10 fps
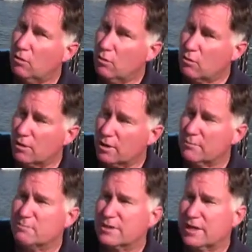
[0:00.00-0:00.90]

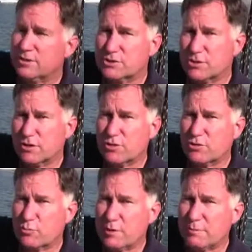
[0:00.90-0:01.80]
Or, it'll start at
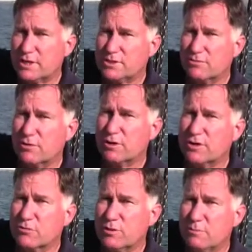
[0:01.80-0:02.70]
3 minutes if you're on
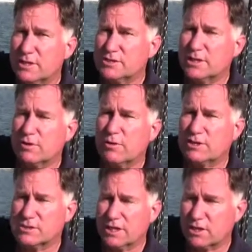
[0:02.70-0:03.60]
a 3-minute
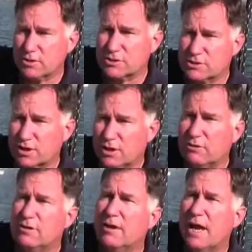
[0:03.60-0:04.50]
sequence and go to 0,